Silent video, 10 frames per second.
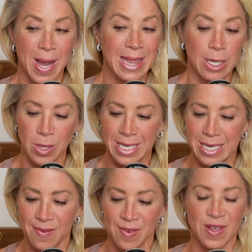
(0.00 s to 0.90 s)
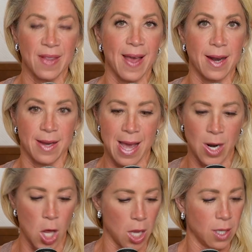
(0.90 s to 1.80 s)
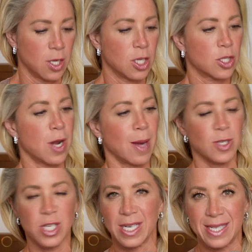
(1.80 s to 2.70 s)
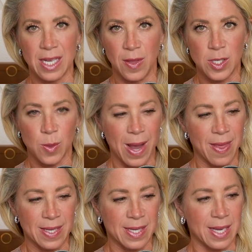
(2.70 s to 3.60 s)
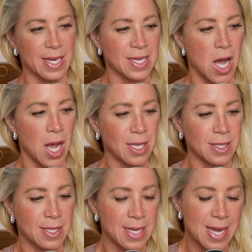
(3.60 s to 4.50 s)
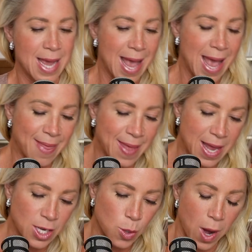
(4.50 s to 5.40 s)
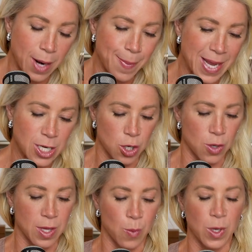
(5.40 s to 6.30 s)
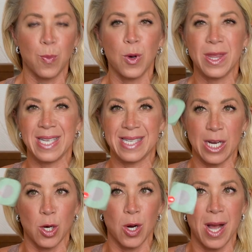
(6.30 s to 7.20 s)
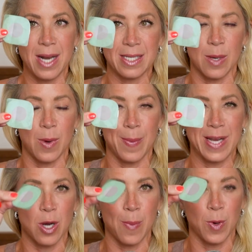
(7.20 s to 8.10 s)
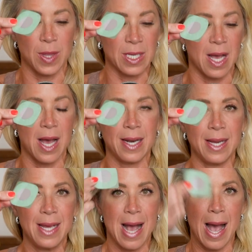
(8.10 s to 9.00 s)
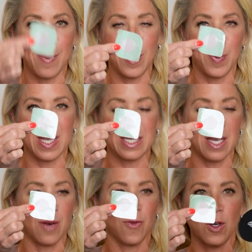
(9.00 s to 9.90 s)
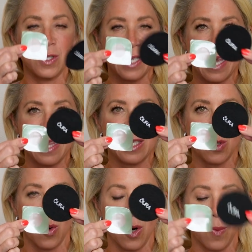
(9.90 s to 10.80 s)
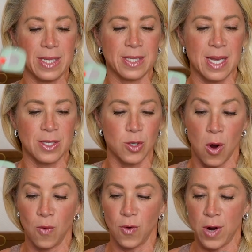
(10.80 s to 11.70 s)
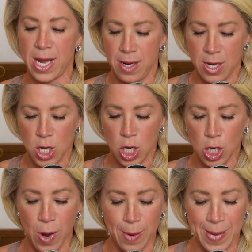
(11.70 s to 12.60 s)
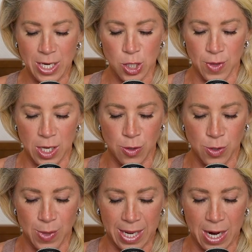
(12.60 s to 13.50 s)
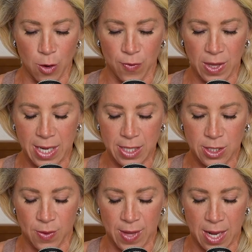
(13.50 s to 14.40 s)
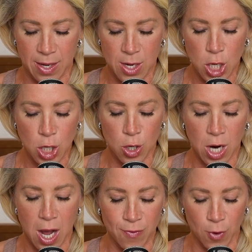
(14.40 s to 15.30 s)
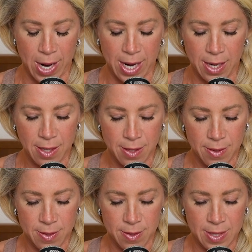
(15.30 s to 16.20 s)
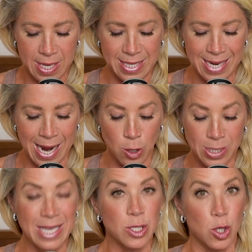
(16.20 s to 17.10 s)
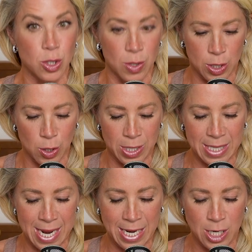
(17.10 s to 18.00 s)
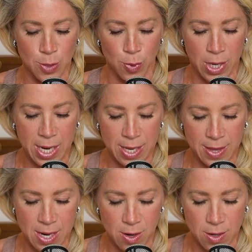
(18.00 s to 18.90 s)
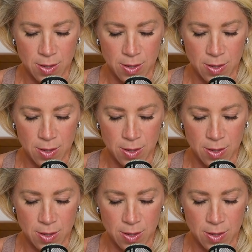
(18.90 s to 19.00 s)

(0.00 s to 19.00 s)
I literally didn't even feel that at all. So now I'm just going to seal this away. This can get tossed. And then you want to make sure that when you put the sticker on, because I want to make sure I put this on, I'm going to put this on first and then this Oura Ring sensor over it. You want to make sure that you do it carefully so that you're covering the entire sensor so that there isn't any debris in there.